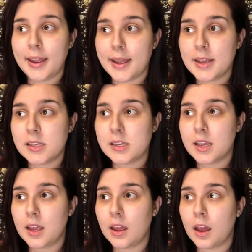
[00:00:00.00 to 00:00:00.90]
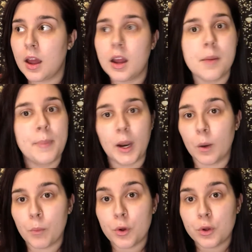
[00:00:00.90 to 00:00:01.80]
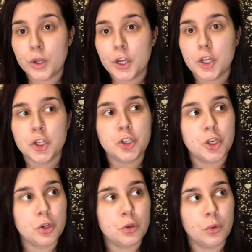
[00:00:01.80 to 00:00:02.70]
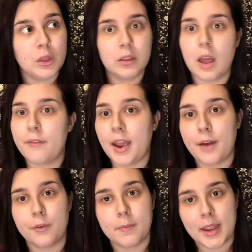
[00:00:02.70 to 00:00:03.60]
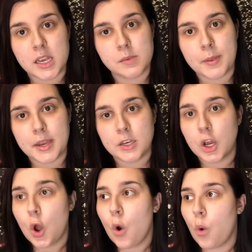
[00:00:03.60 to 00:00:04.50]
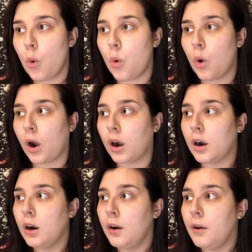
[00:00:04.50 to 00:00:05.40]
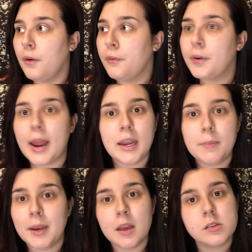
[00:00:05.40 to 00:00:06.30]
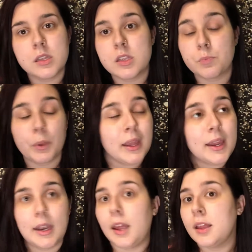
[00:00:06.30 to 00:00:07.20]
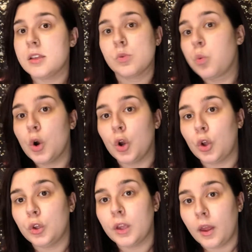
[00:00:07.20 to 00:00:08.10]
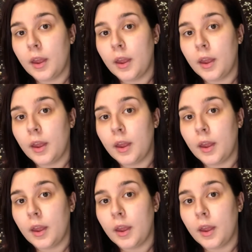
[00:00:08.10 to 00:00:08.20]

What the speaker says: is uncomparable to the love I have for my husband or for anybody else in this planet, in this world.